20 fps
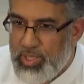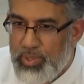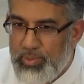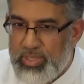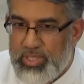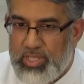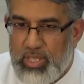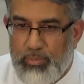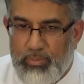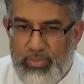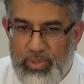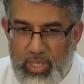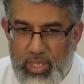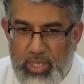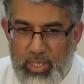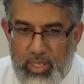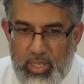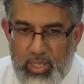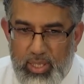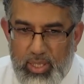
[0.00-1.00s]
doing something.
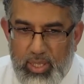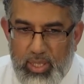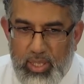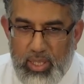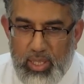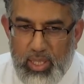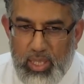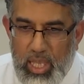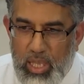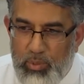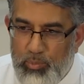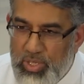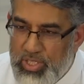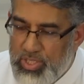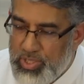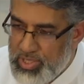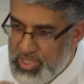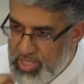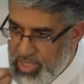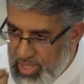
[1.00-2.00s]
And we
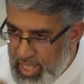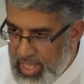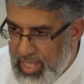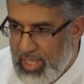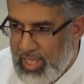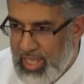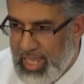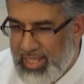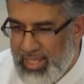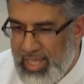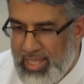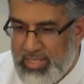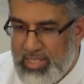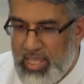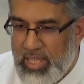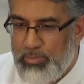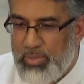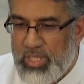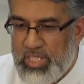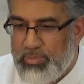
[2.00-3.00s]
should think, can I
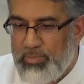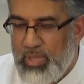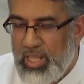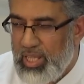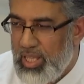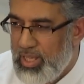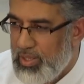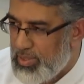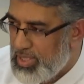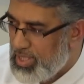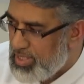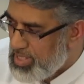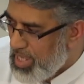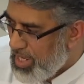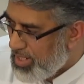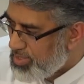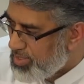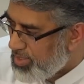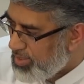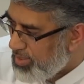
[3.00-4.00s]
say Bismillah on this
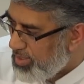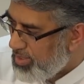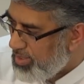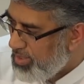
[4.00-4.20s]
action?